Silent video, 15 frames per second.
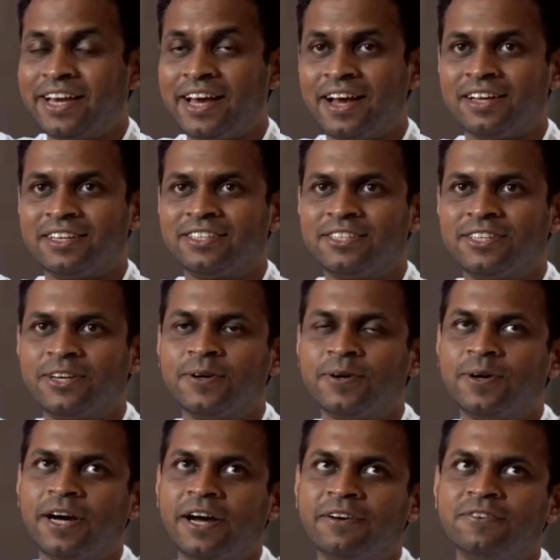Yeah,
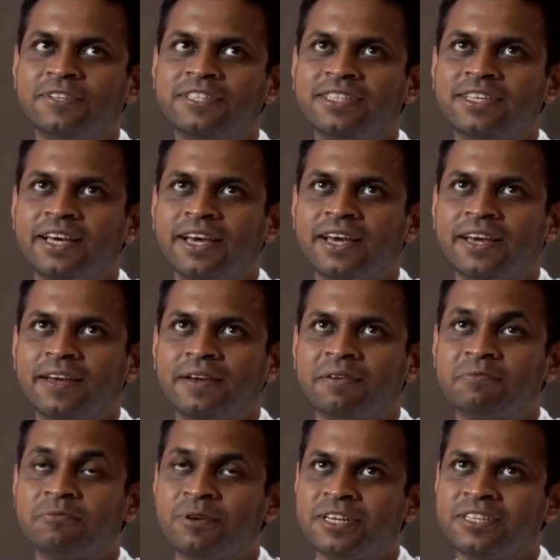so I would
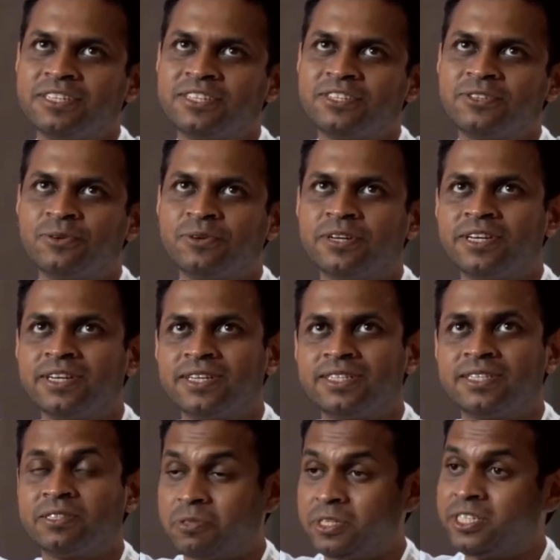say craziest story
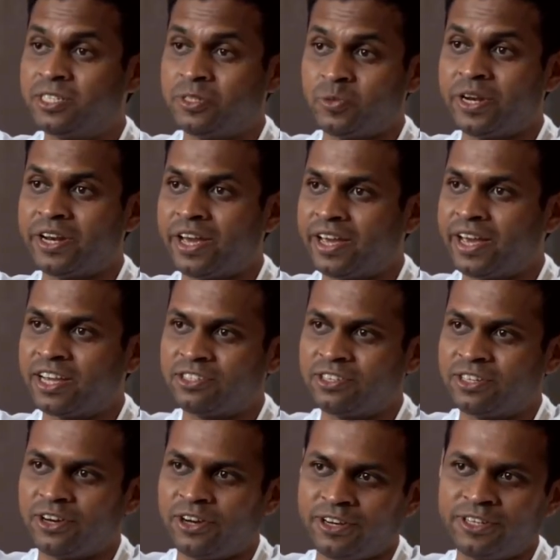is, this is when I
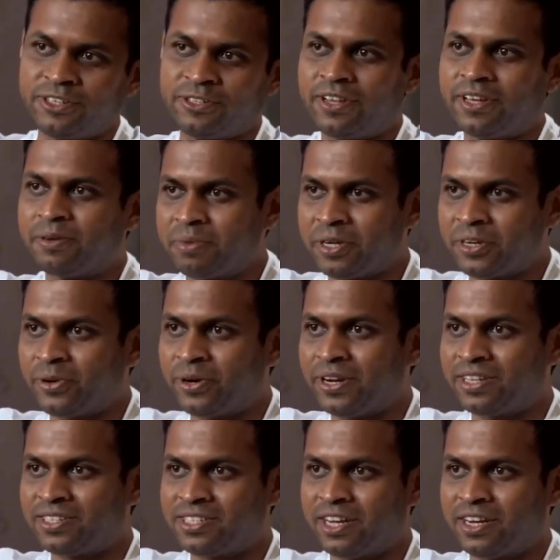actually got into like
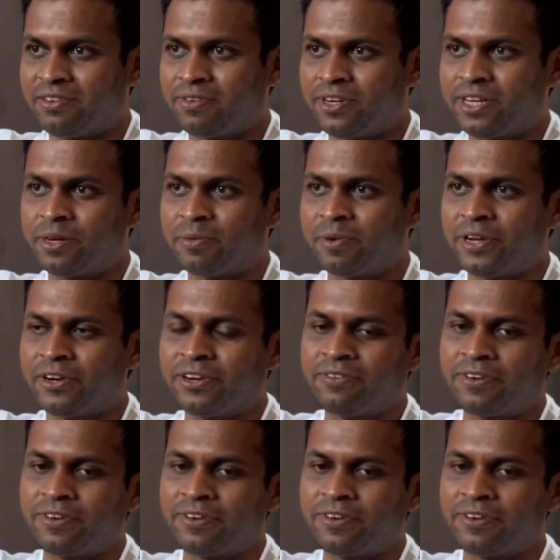Bitcoin and started reading about